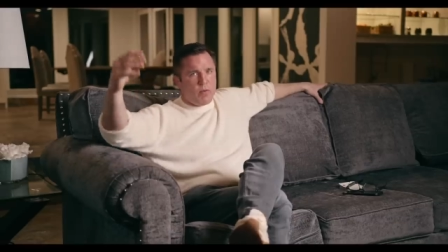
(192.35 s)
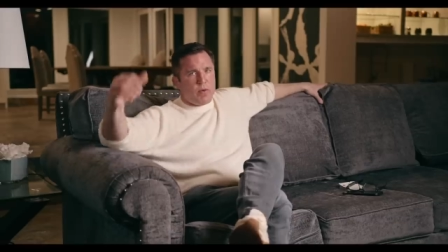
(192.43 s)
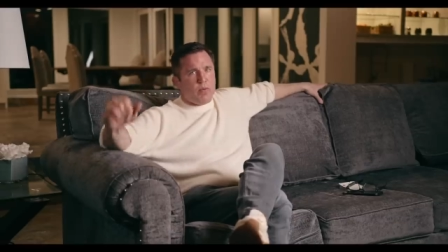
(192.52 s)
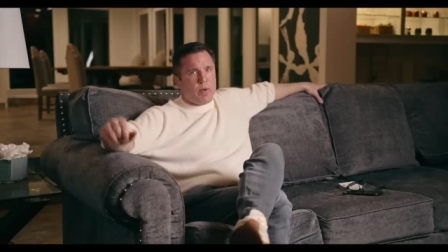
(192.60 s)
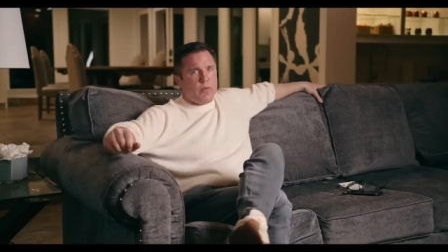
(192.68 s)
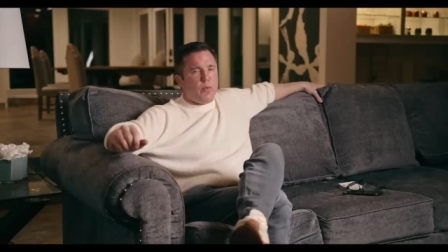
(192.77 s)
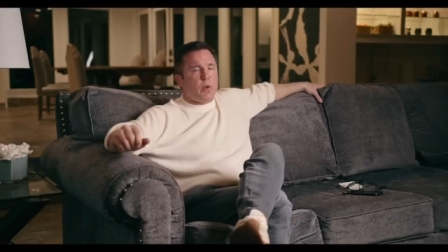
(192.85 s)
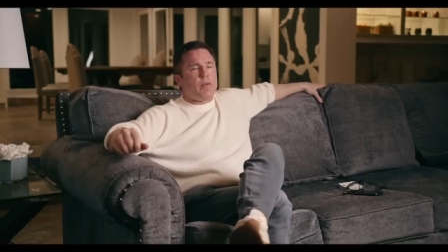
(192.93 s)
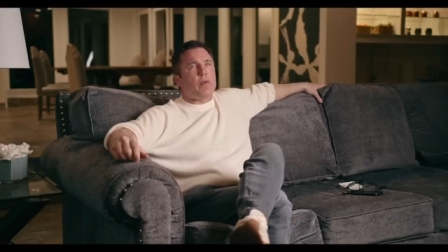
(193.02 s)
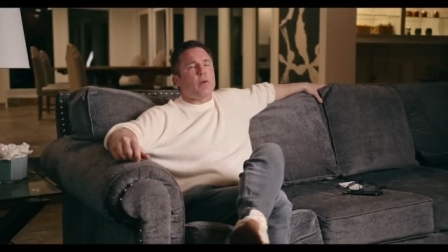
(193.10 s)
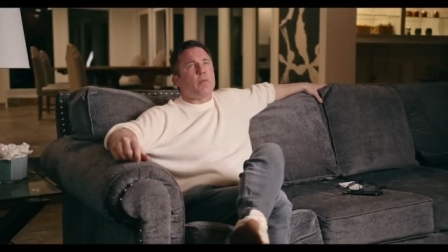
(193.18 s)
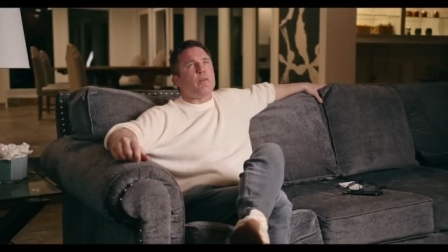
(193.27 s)

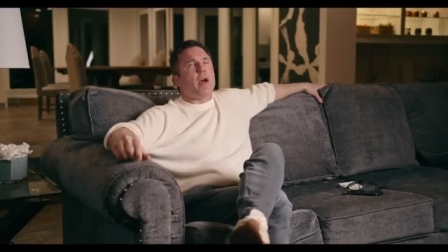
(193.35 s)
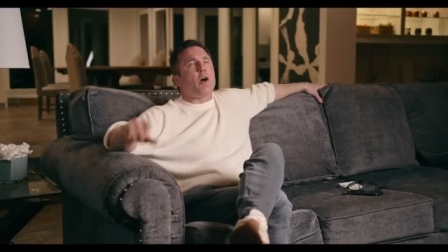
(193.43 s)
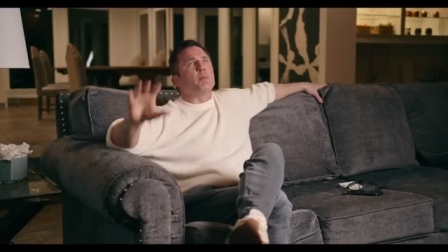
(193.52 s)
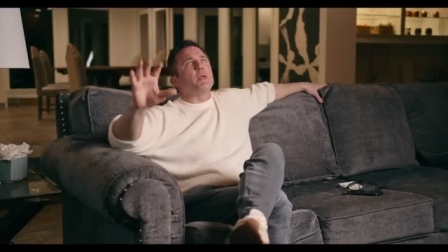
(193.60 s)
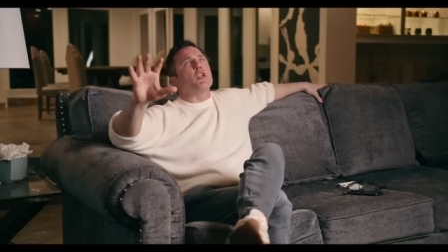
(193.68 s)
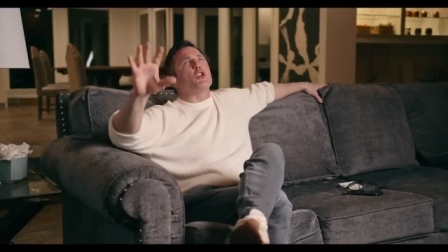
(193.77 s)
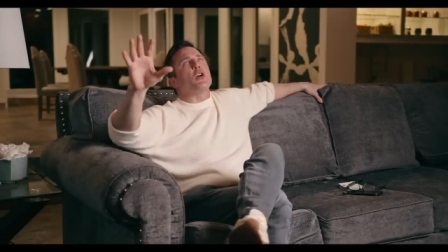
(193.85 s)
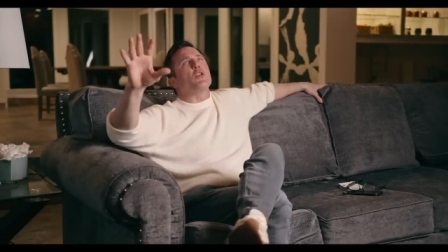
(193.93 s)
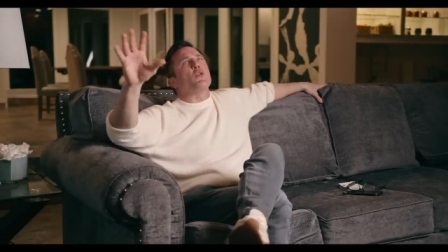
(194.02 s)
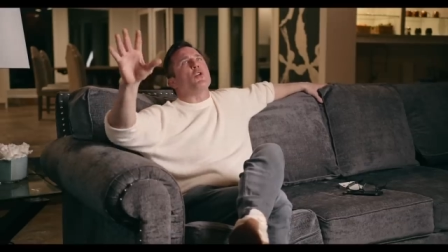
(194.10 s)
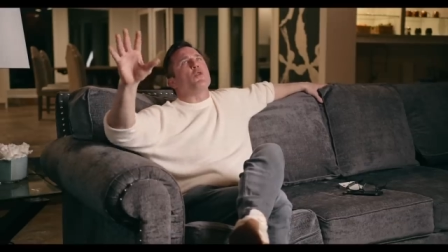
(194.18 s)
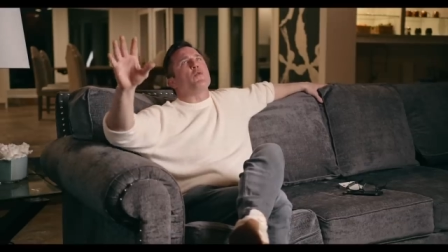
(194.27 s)
We've helped each
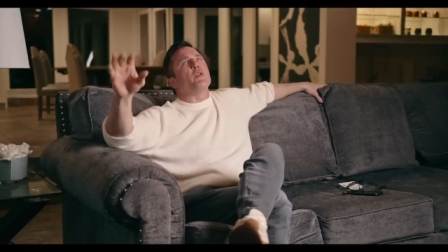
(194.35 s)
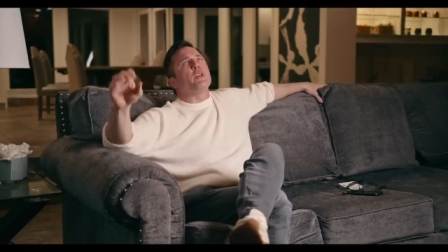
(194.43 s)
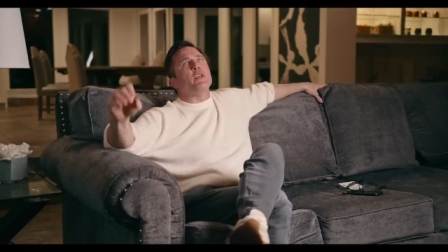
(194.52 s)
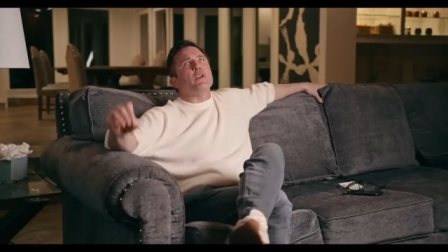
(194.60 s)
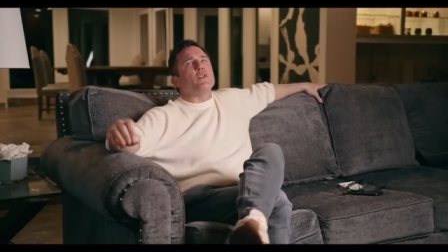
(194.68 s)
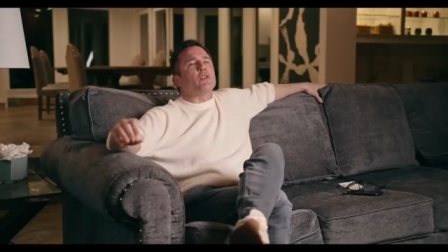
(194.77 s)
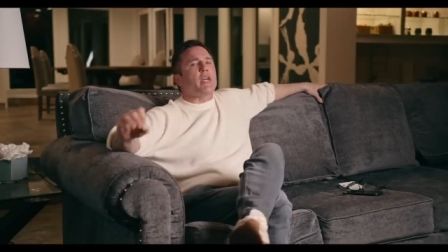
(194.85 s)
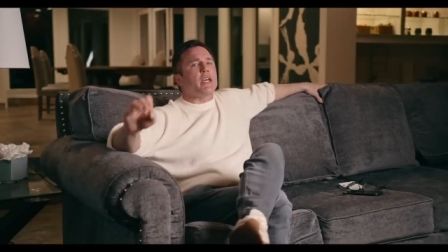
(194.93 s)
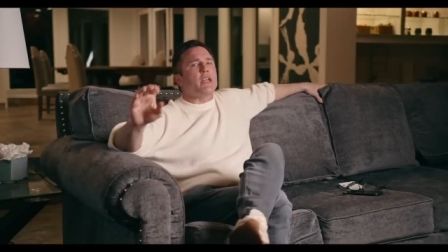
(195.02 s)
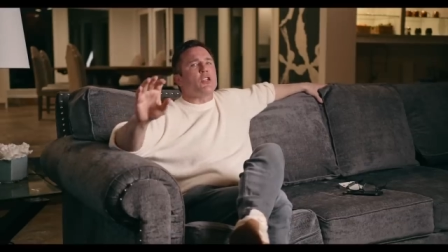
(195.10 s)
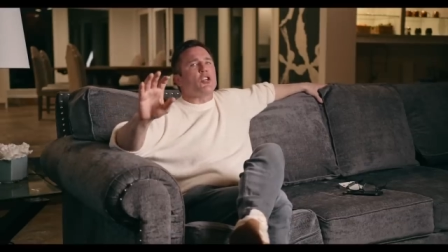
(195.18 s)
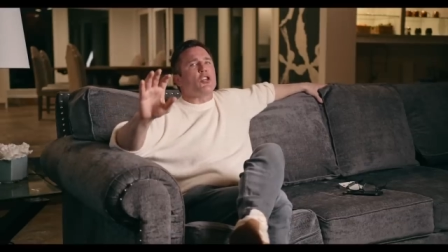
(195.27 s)
other over the years, and I
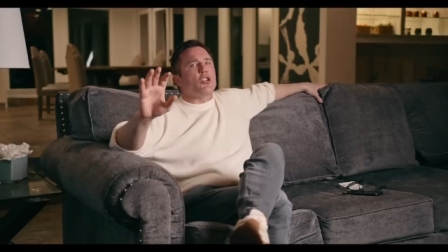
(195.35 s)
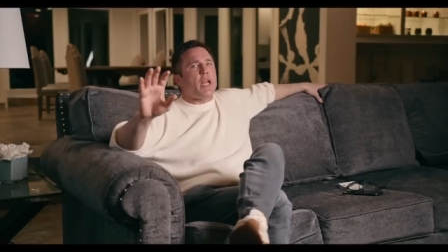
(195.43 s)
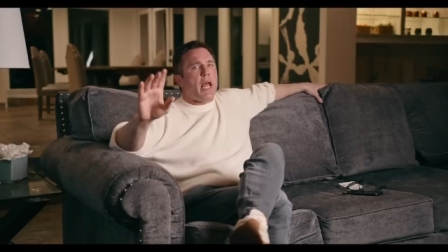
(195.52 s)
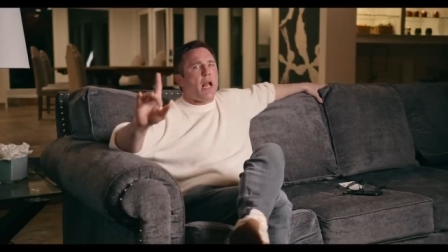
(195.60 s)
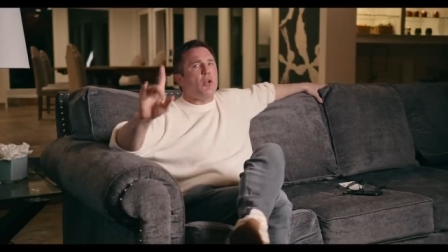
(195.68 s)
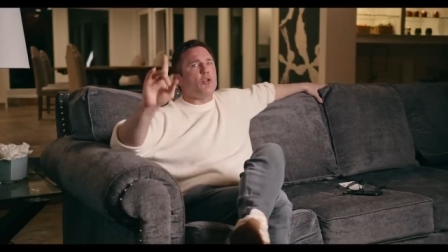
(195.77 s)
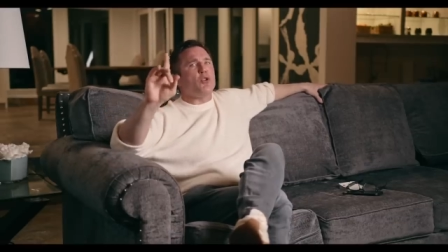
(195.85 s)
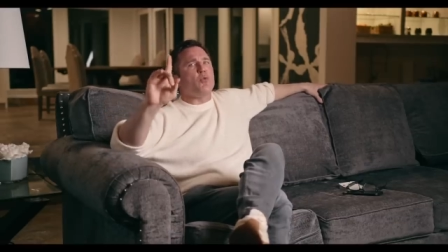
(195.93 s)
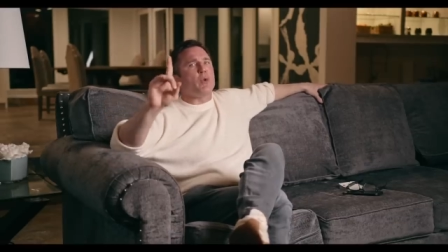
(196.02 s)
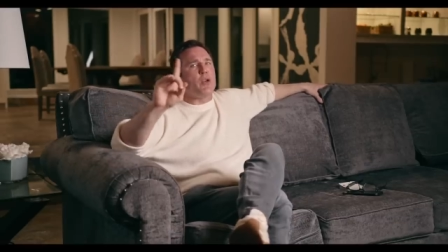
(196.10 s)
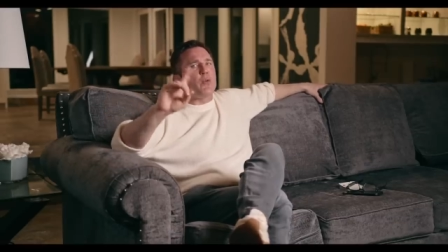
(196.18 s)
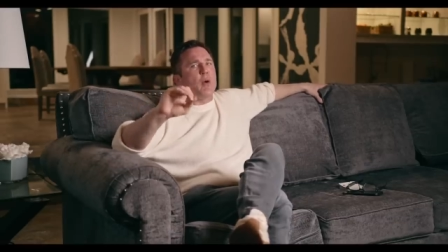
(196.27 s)
can just tell you
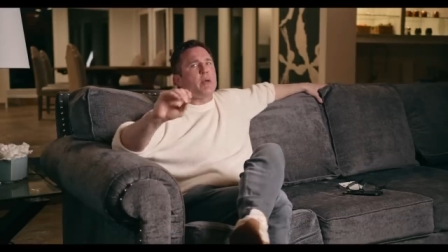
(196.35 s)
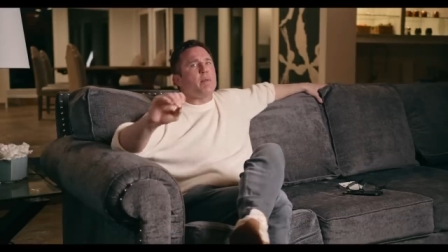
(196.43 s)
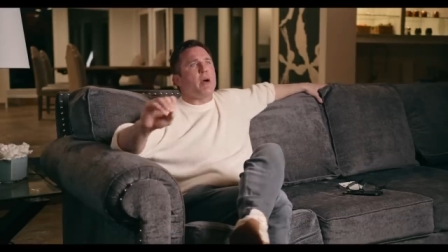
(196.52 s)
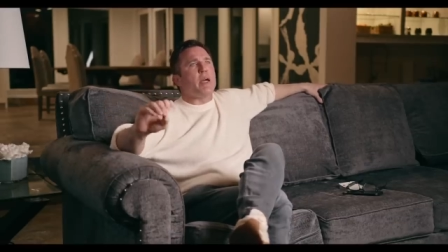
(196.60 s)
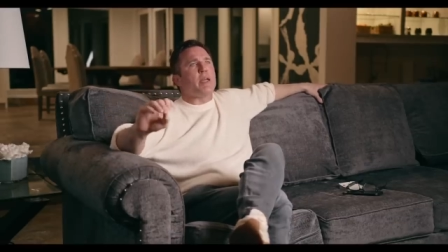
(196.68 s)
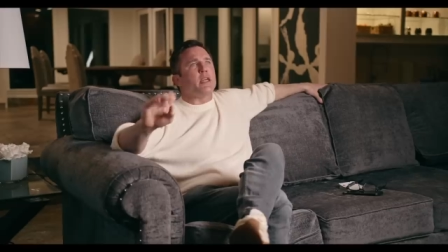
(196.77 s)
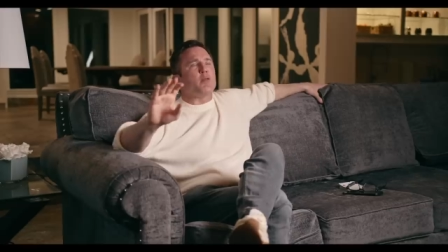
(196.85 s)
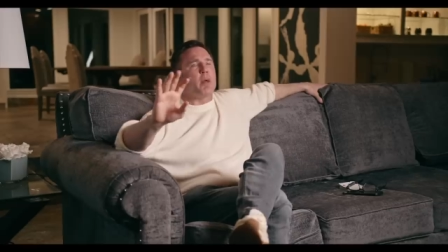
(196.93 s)
what a great mind he is.